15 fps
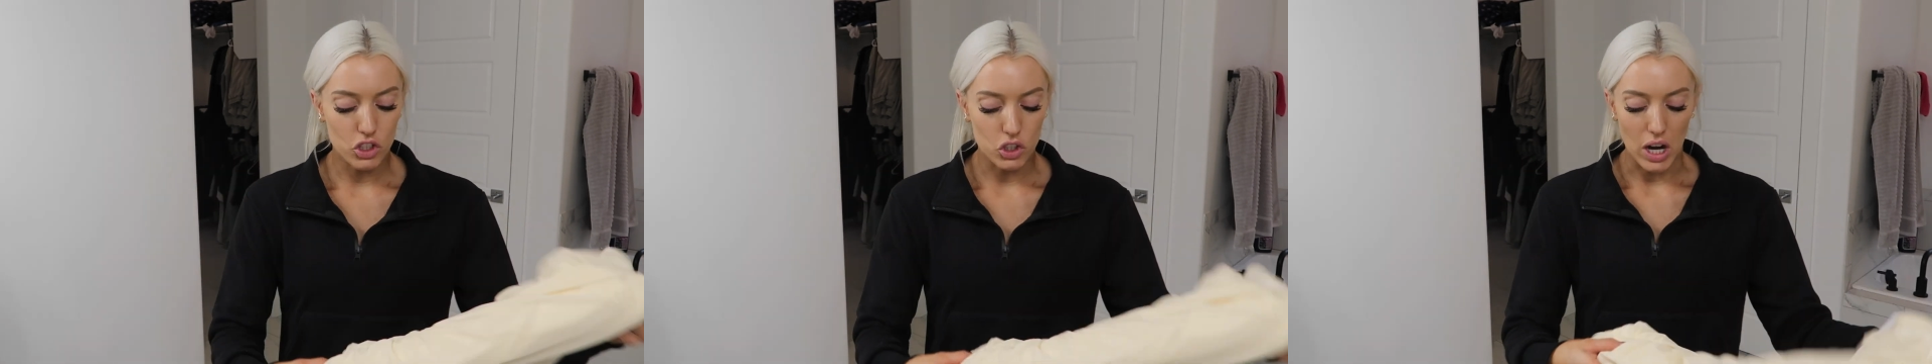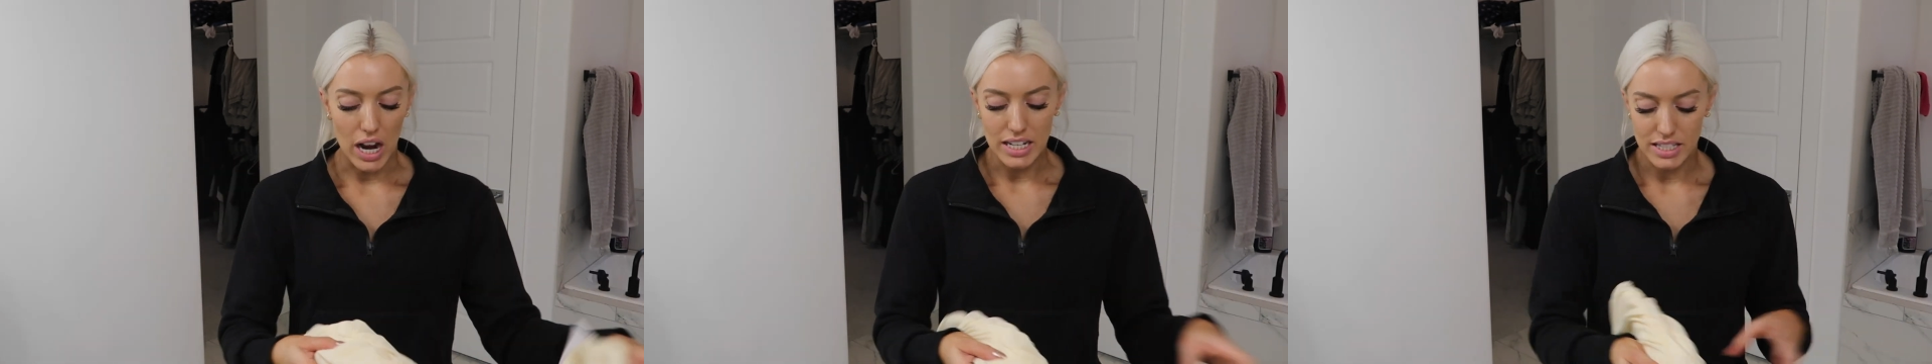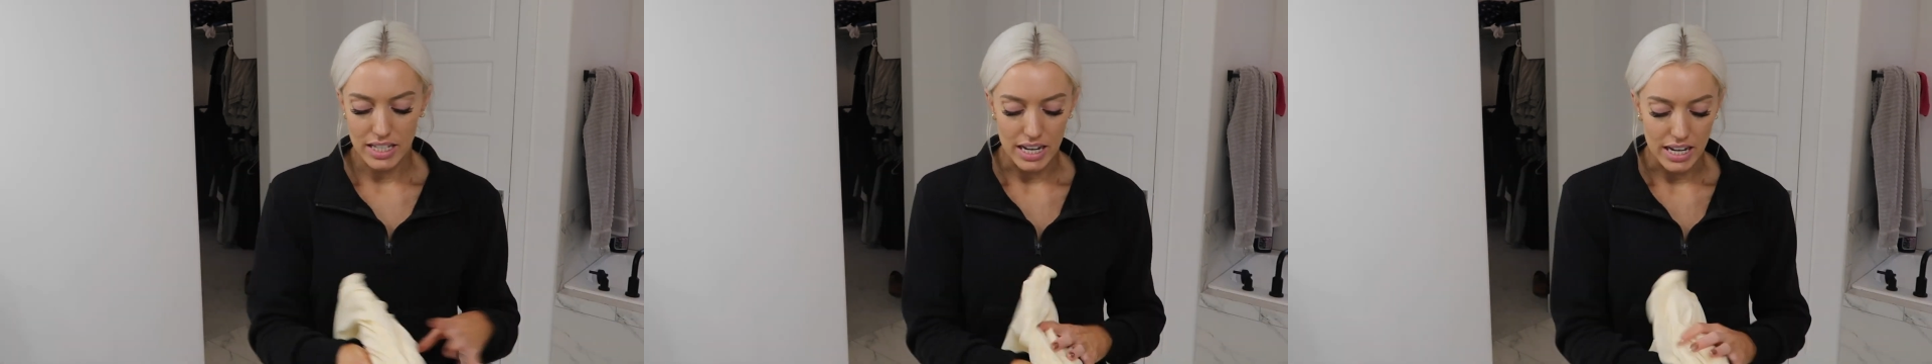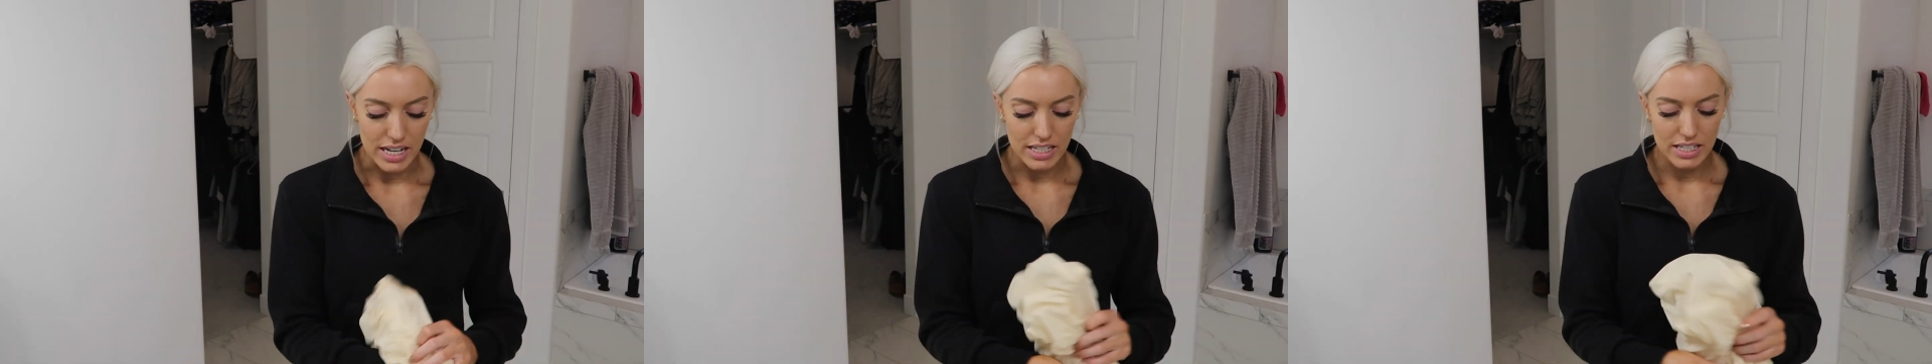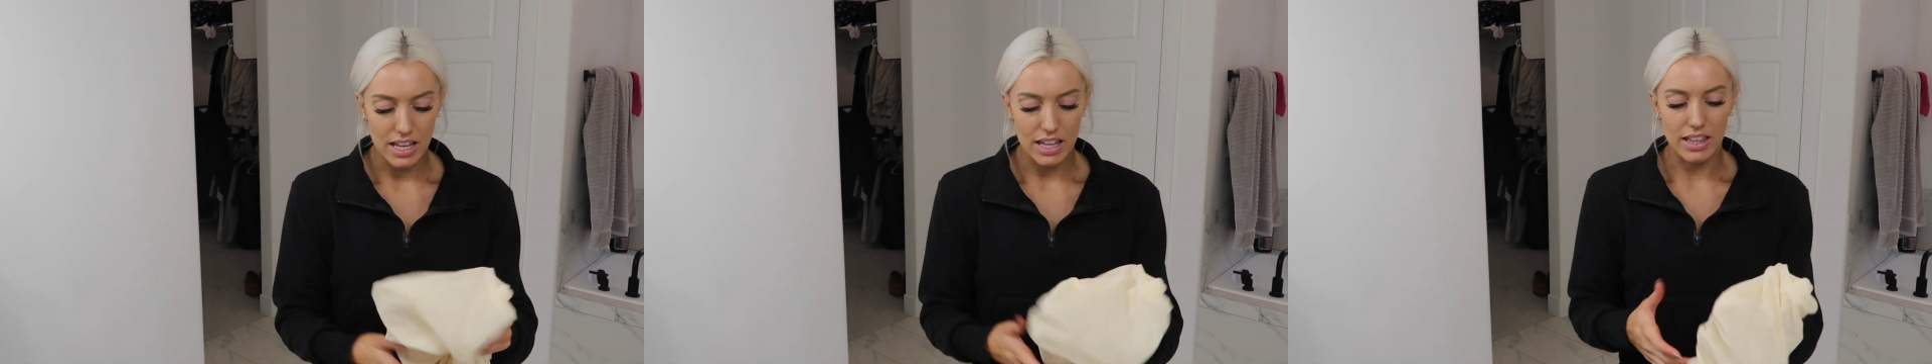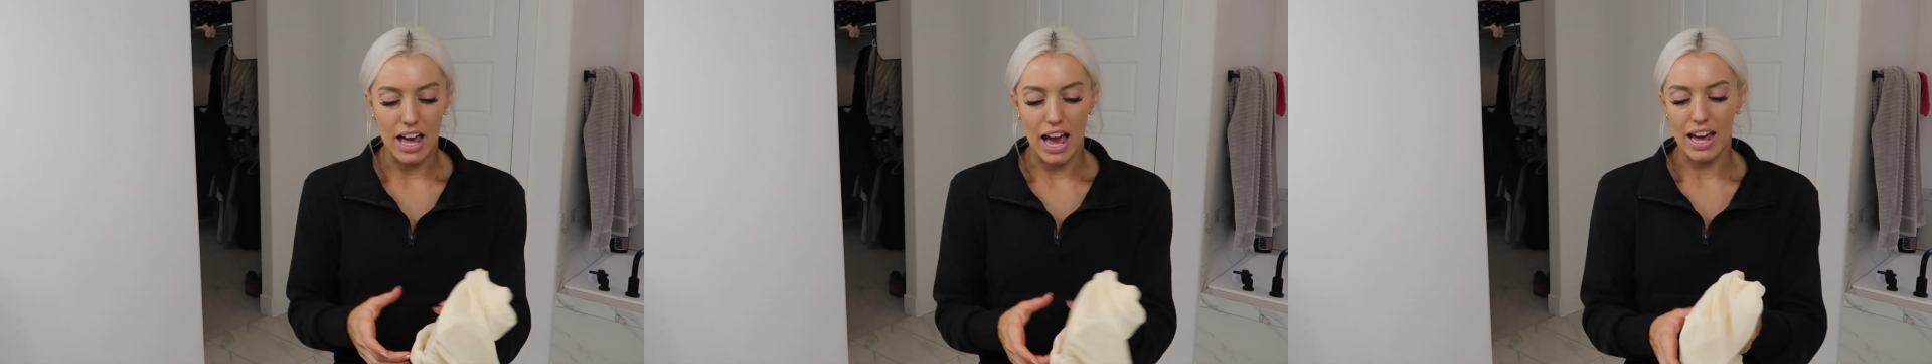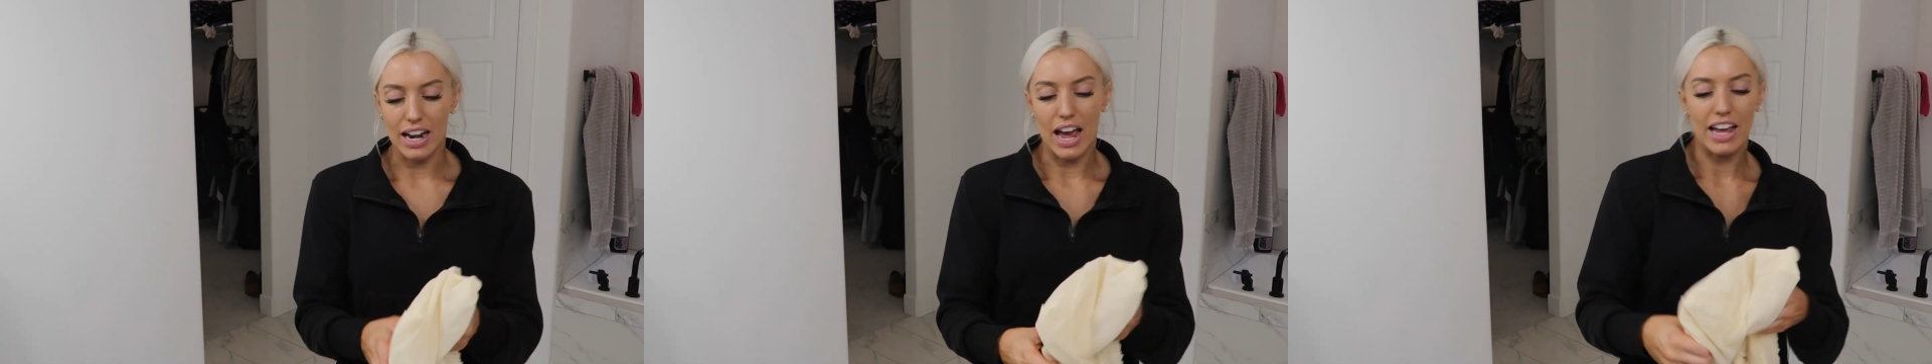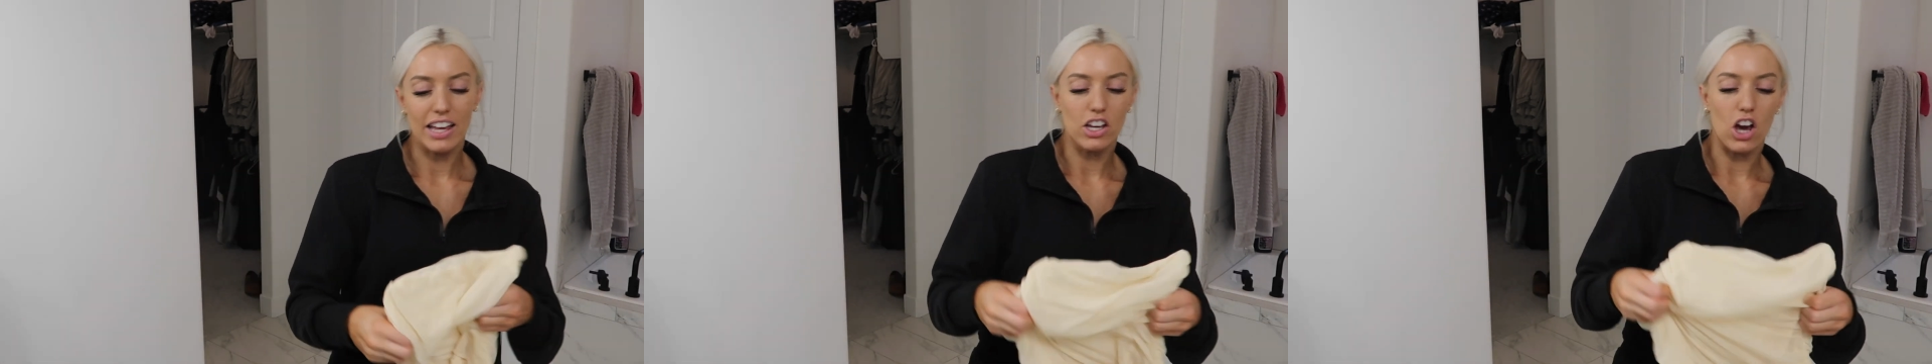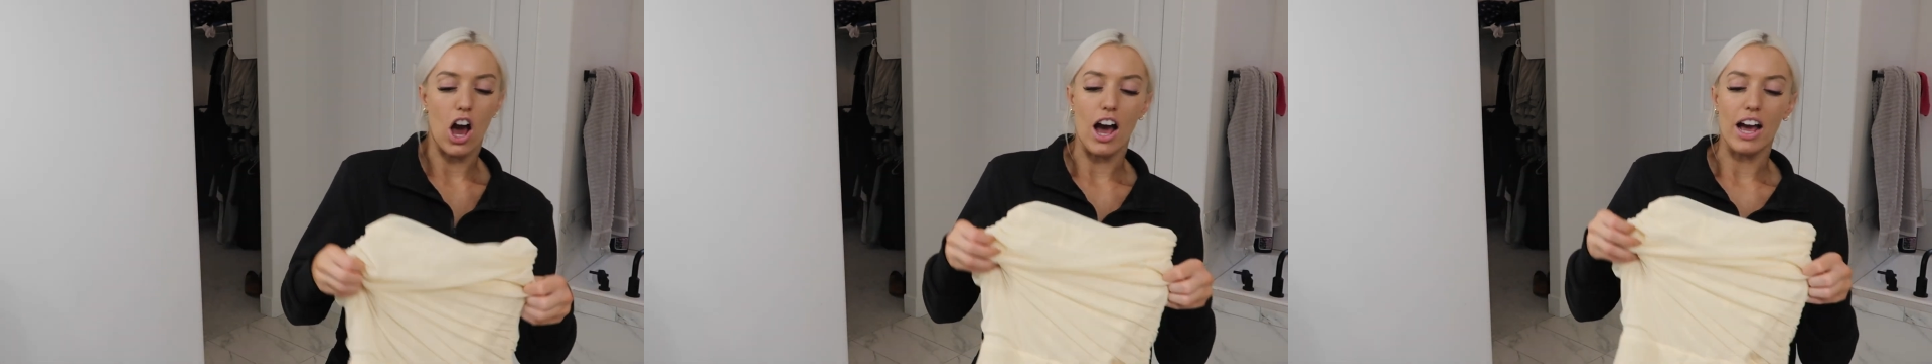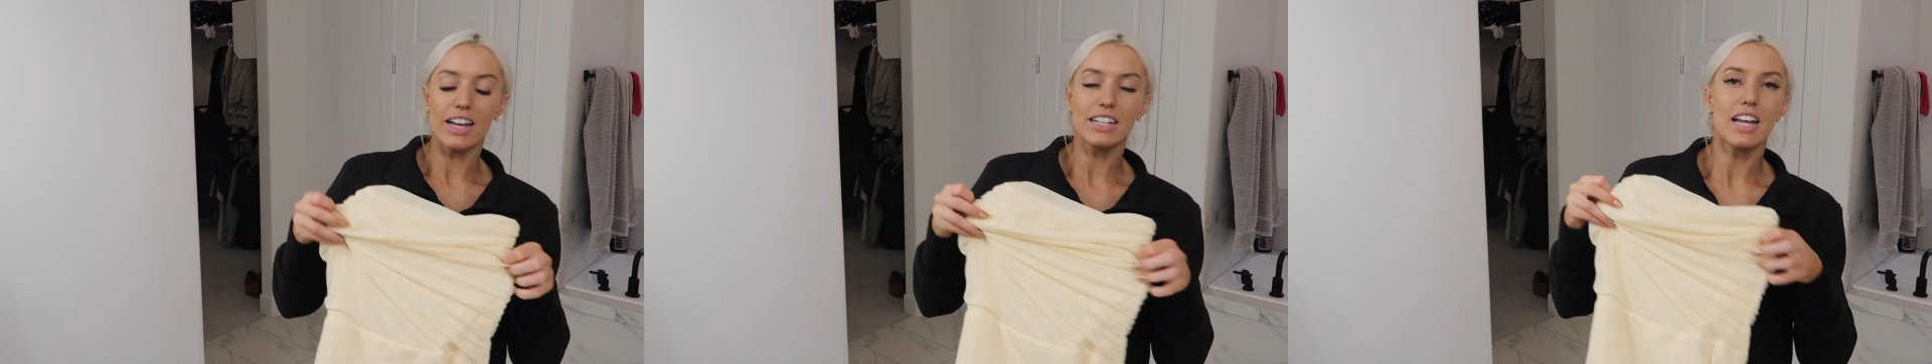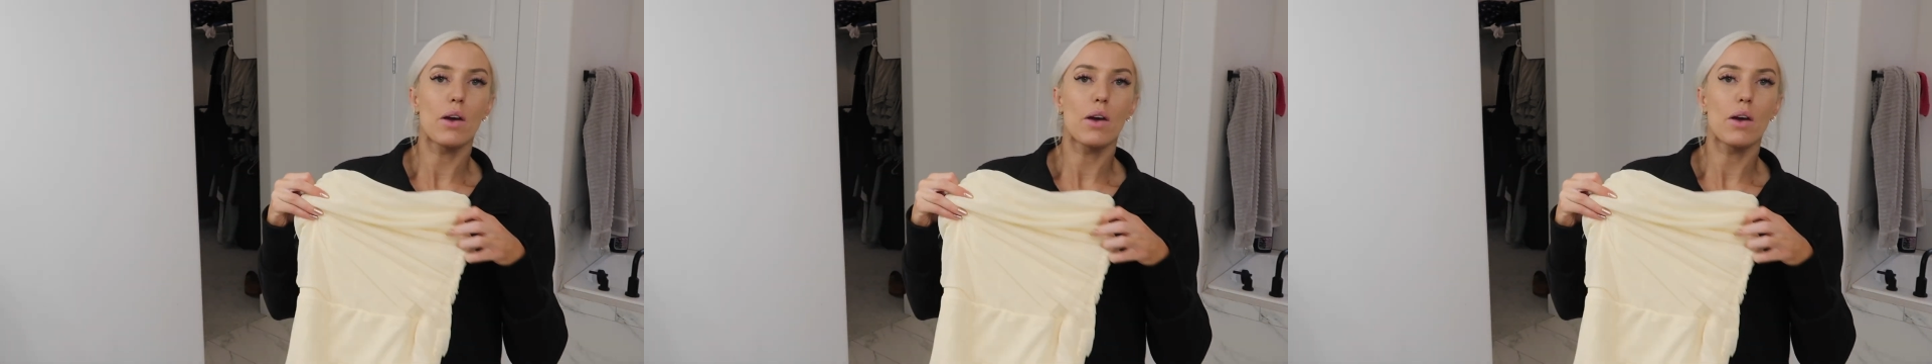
dresses that I got.